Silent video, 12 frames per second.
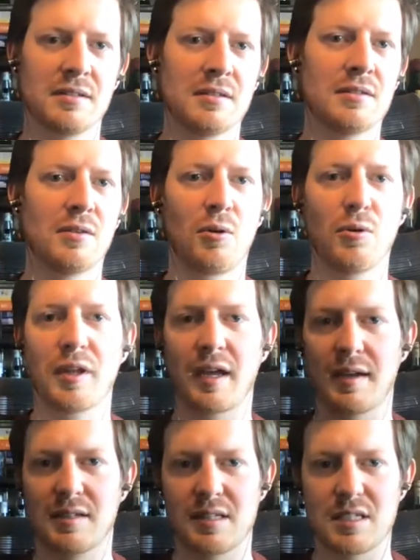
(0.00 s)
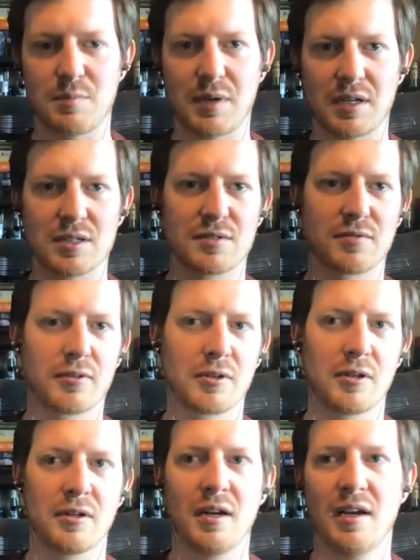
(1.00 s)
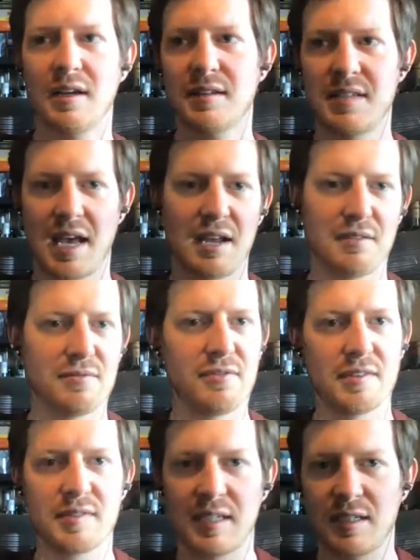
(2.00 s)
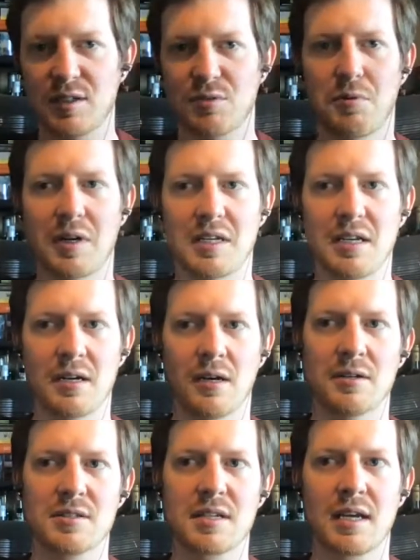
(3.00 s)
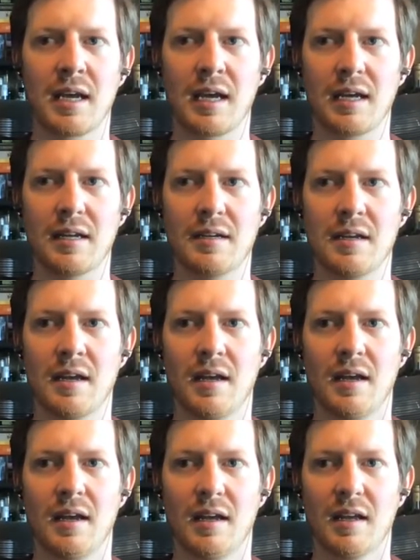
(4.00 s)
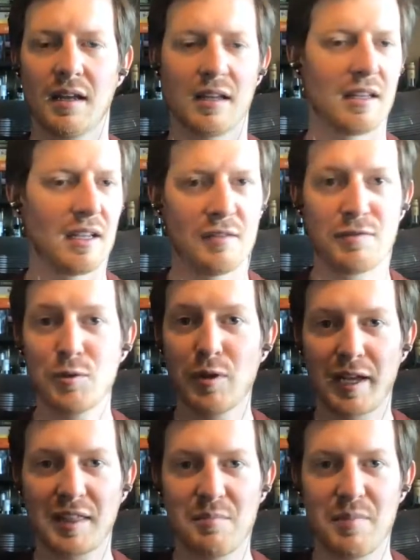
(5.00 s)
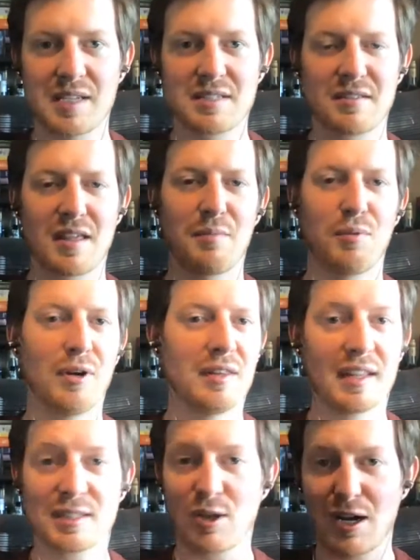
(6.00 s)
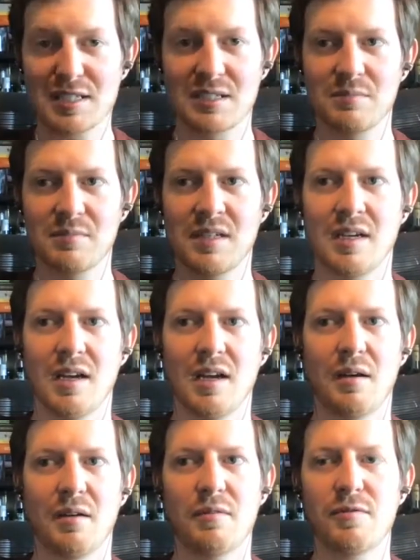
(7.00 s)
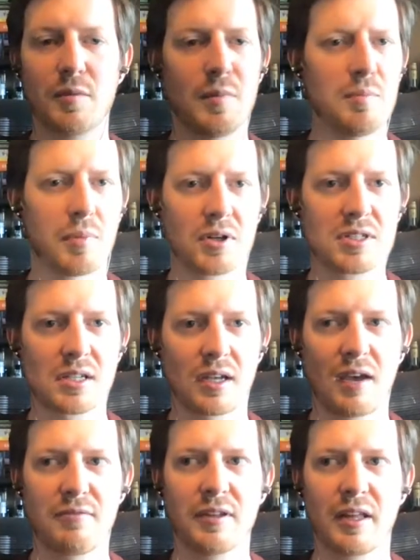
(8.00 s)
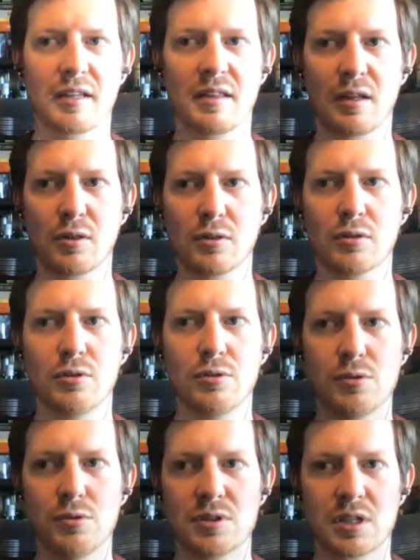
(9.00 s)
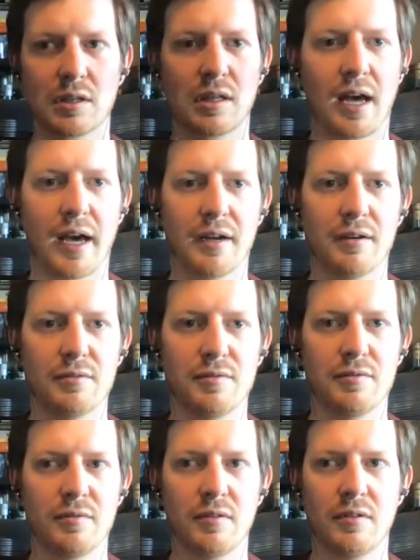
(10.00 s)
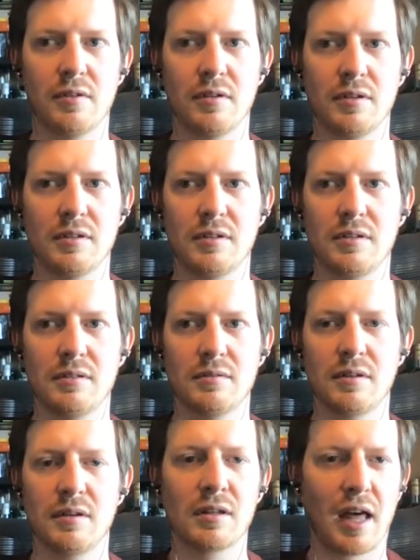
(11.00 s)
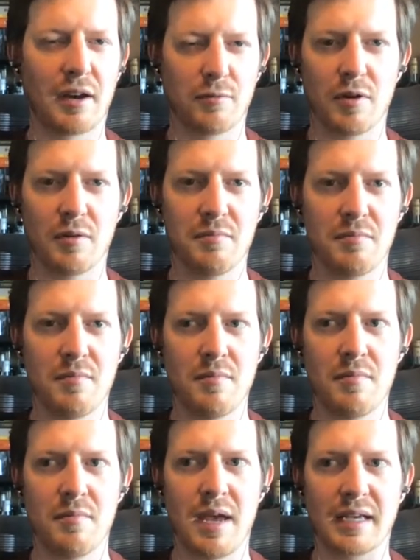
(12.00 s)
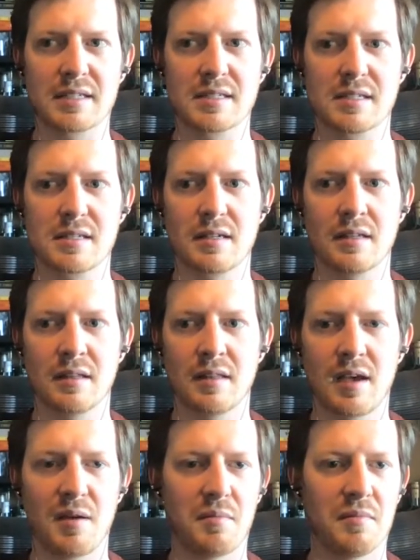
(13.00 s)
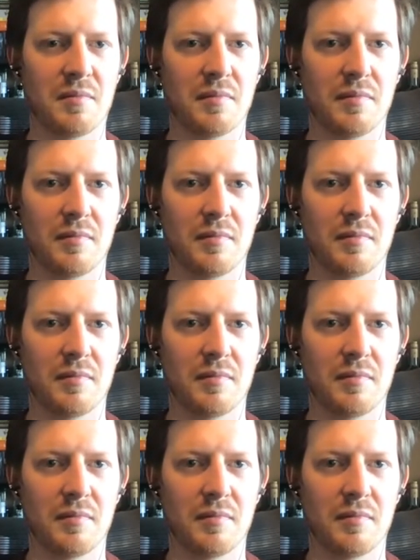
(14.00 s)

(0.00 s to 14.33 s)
holding on to these beers for 10, 15, 20 years. And if you like them best at that point, that's awesome. For me personally, I feel like they lose a lot of what makes them